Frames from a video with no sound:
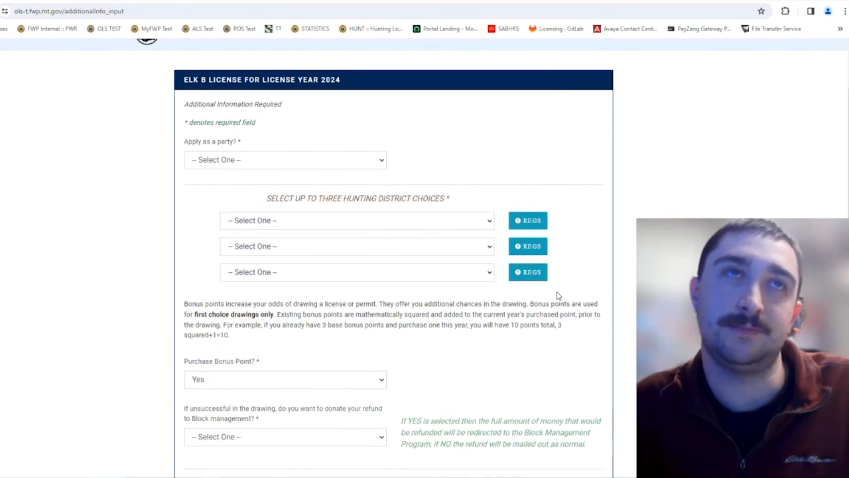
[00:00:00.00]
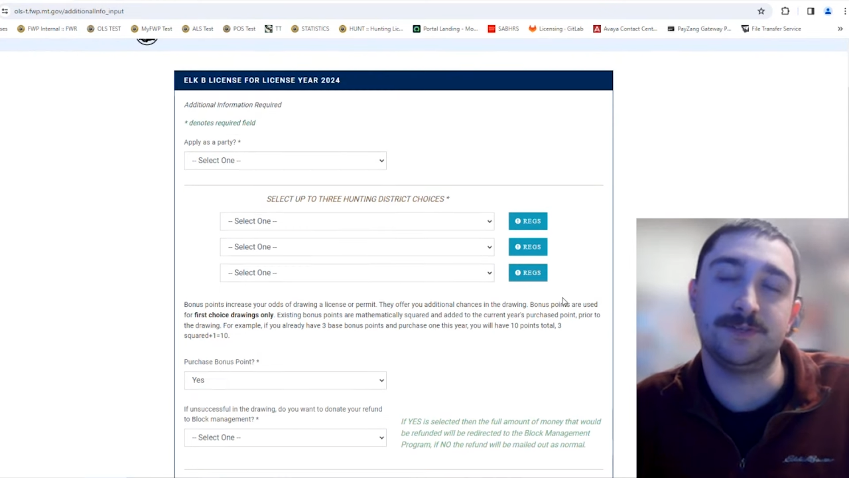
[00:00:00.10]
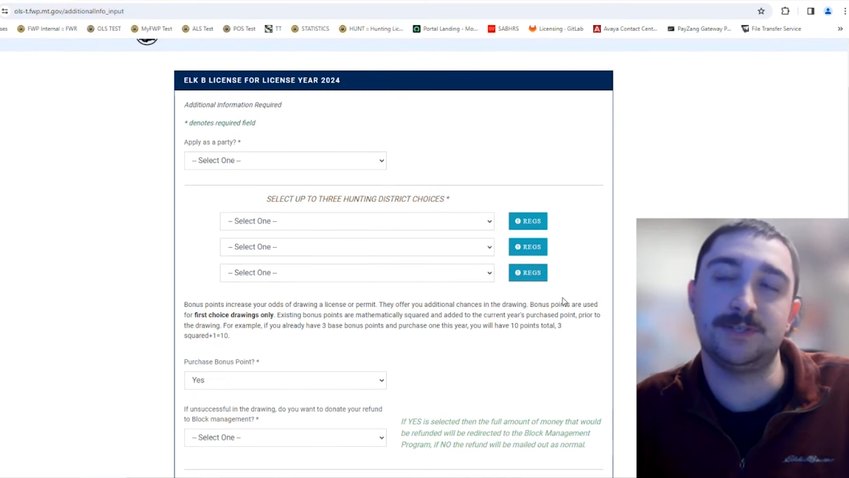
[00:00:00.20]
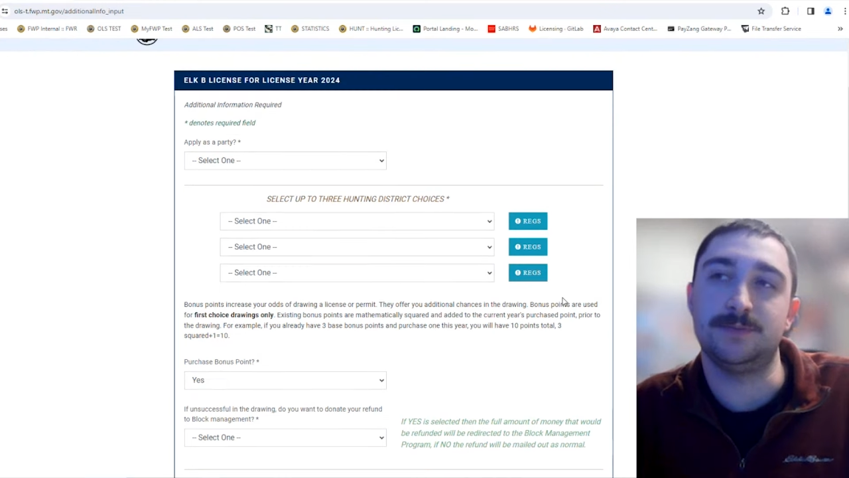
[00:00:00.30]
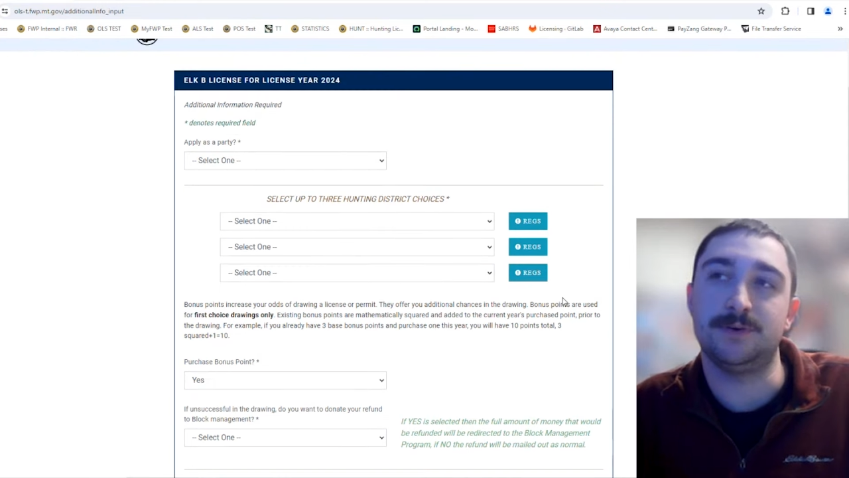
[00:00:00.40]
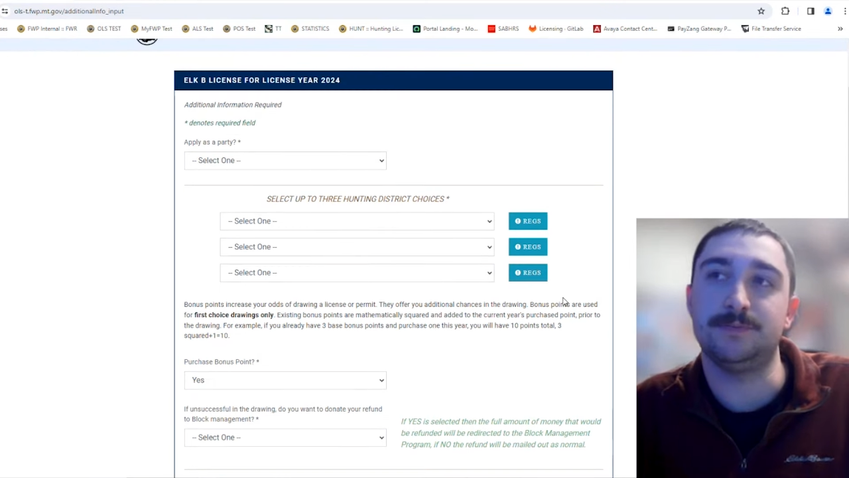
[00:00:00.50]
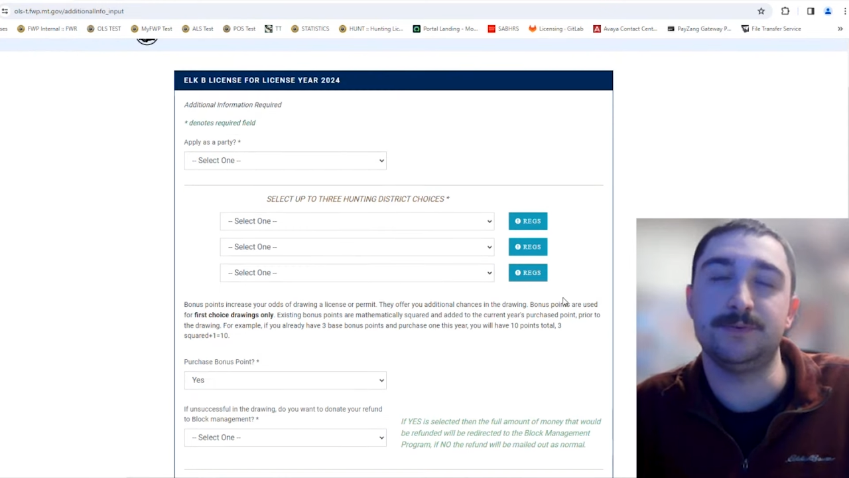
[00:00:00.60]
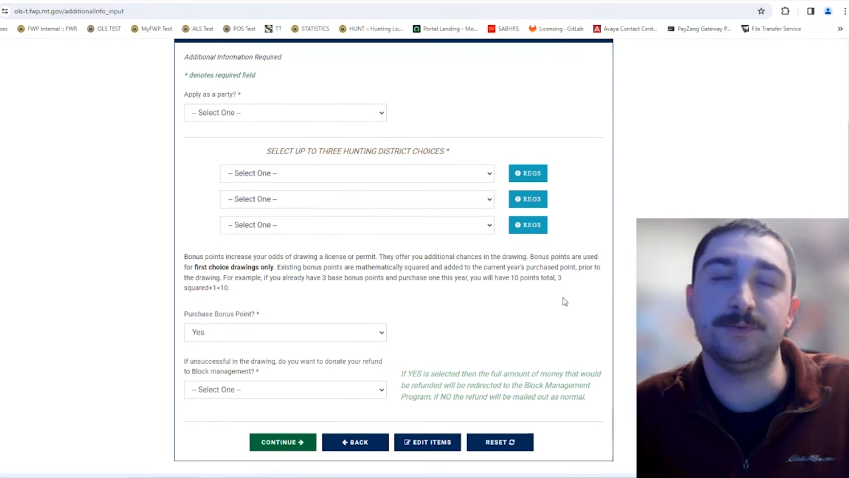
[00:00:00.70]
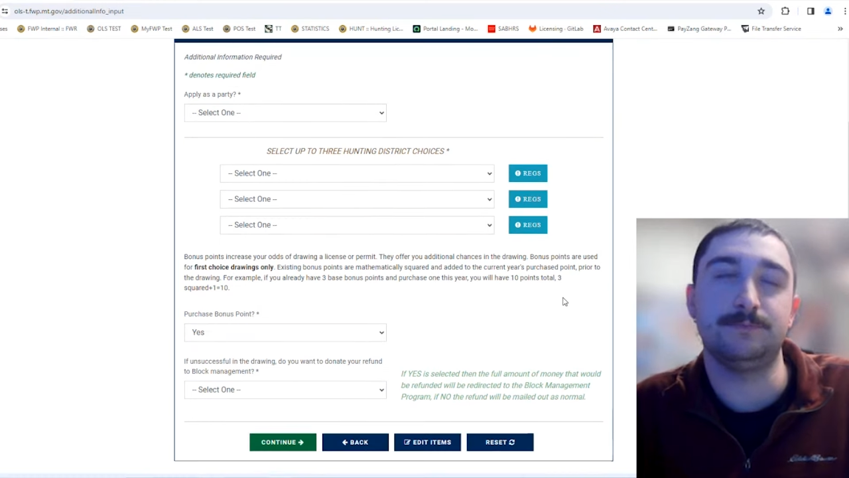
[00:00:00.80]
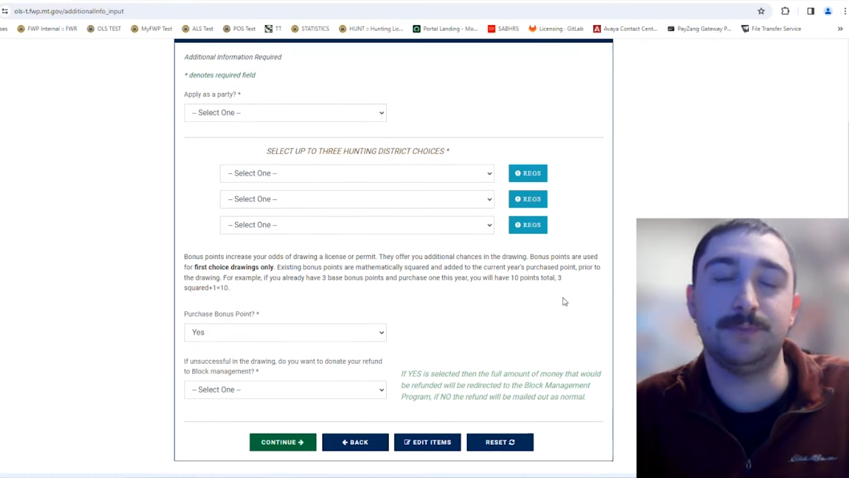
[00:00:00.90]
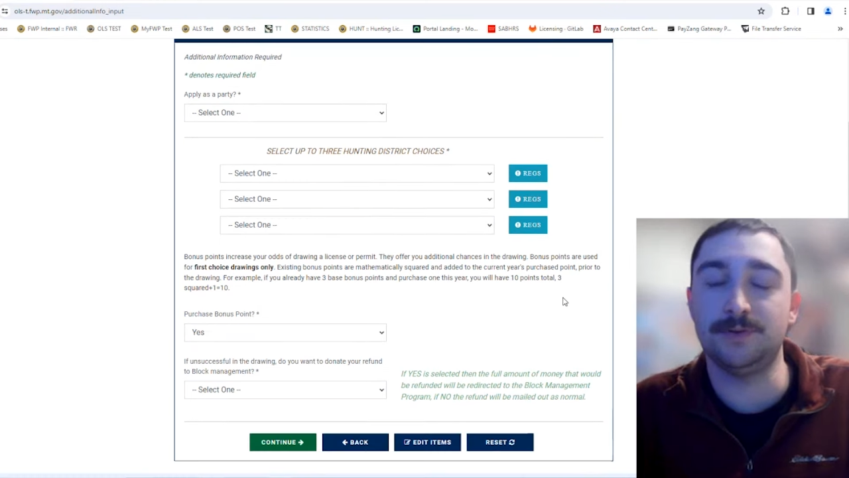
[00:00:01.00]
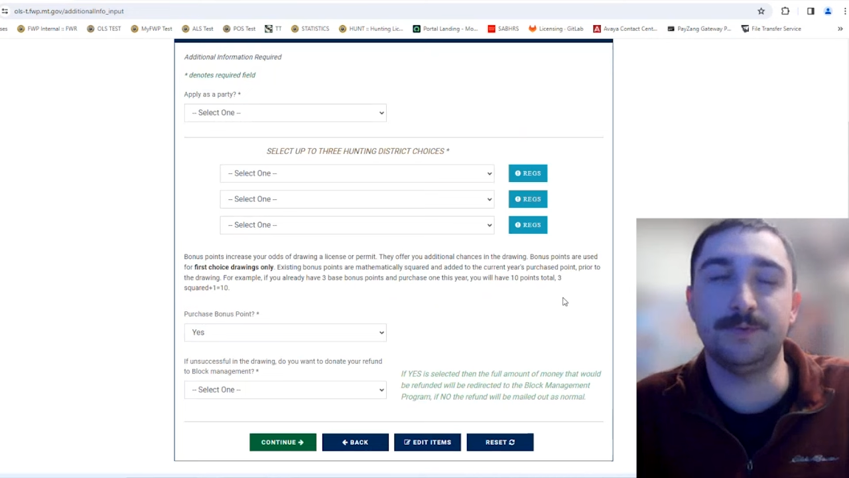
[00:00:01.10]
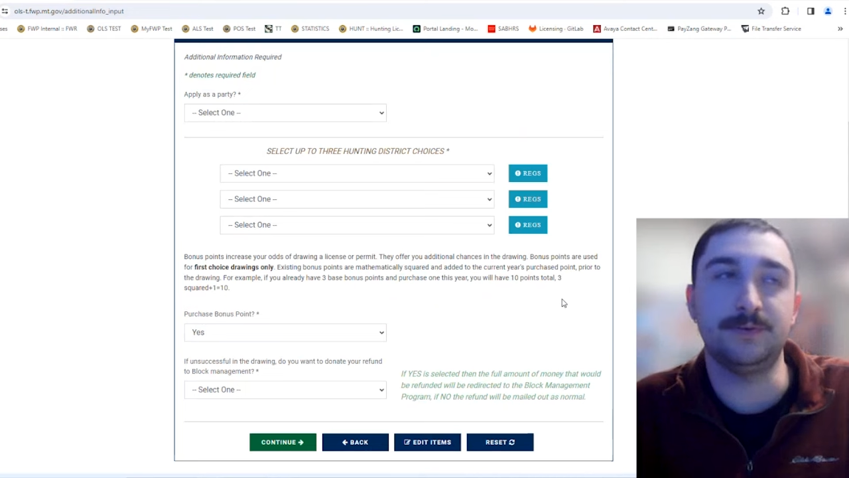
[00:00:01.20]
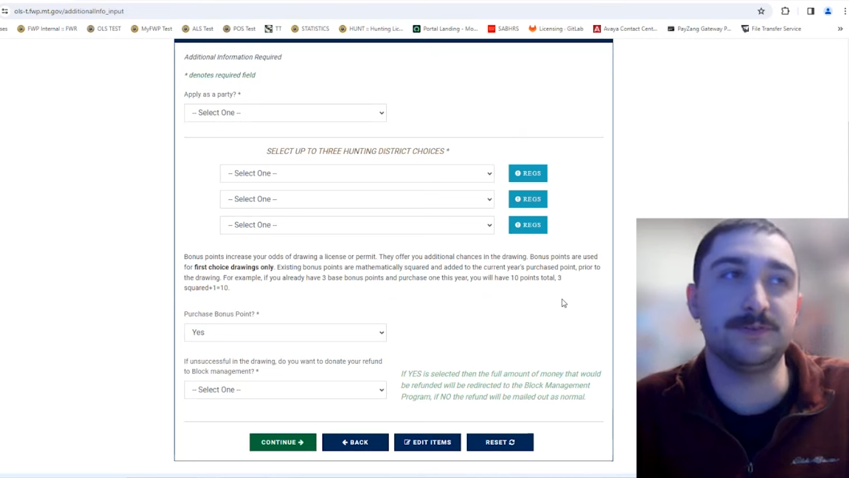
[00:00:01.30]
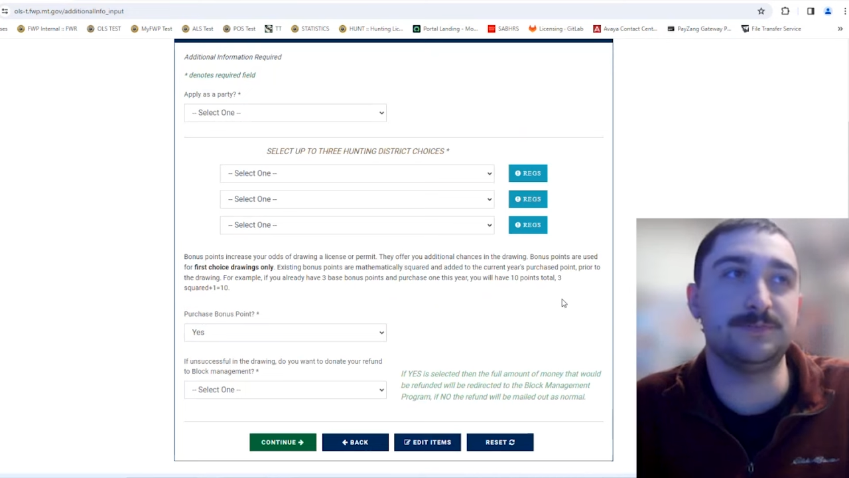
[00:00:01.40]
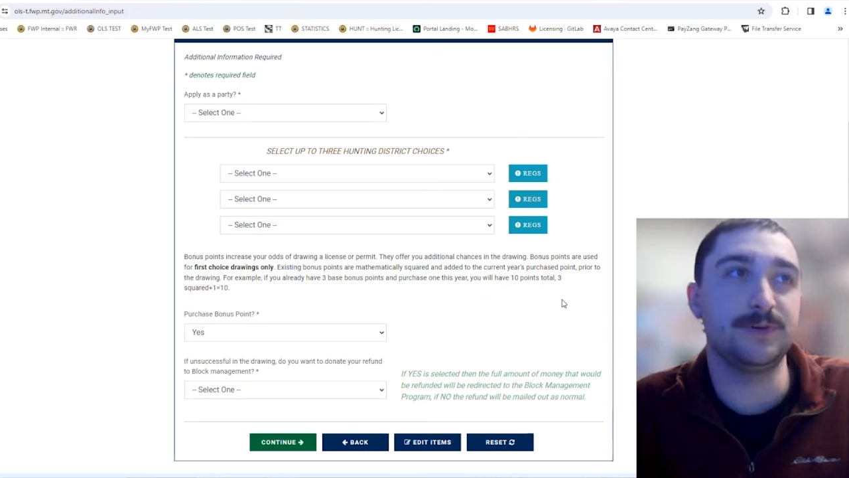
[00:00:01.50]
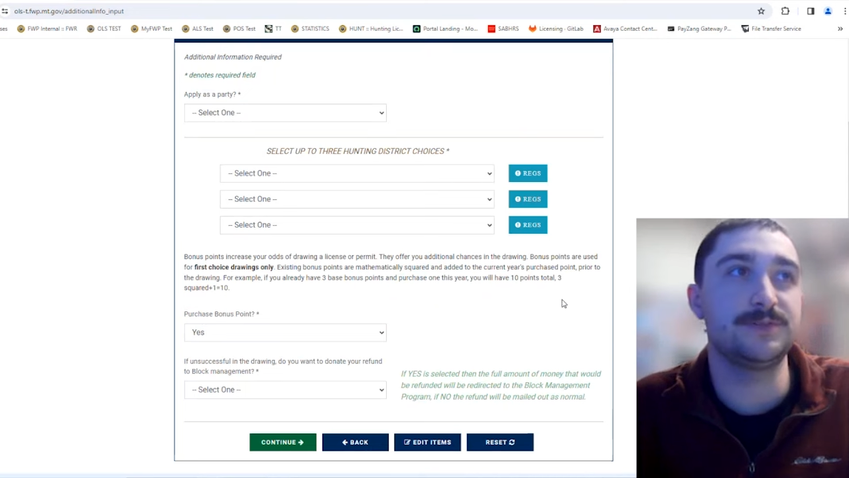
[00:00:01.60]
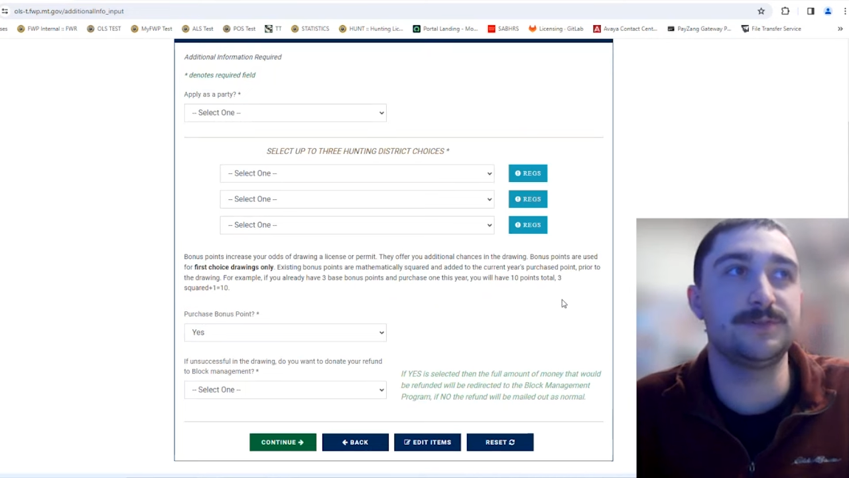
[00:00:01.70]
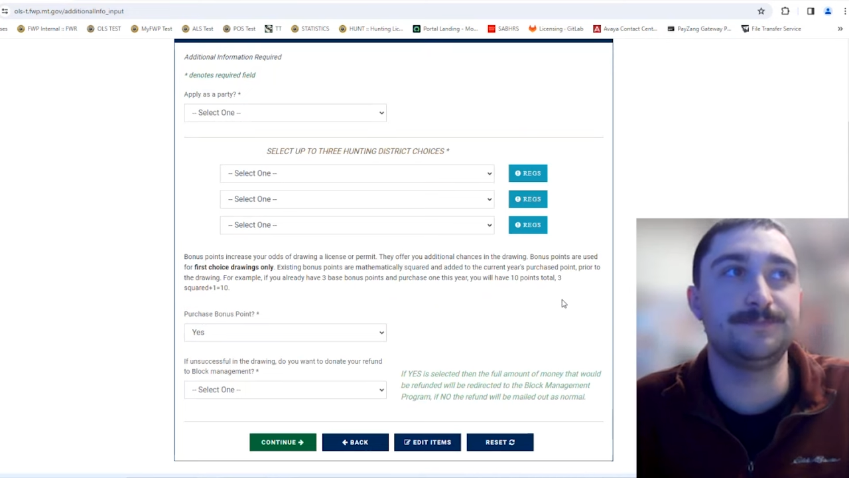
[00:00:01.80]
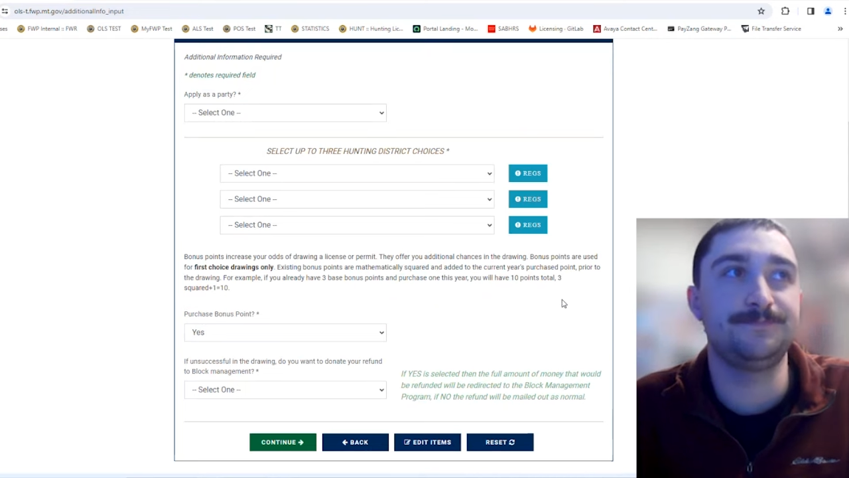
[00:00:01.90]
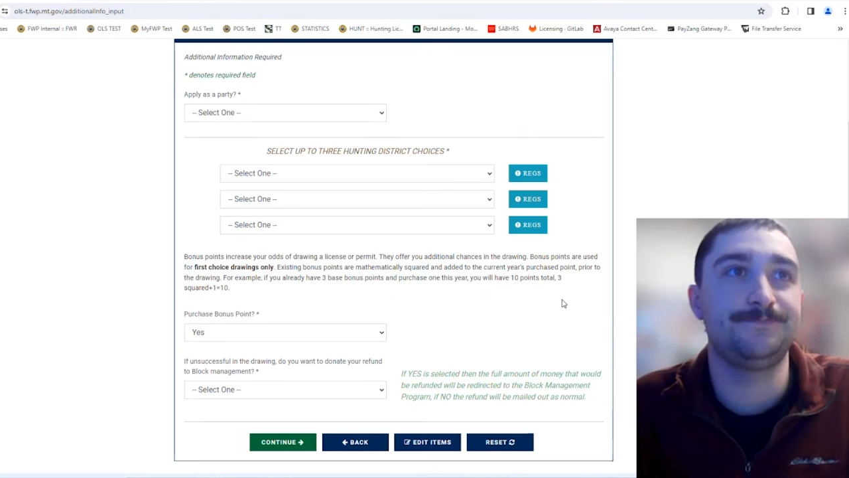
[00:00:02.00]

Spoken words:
You'll see both bonus points.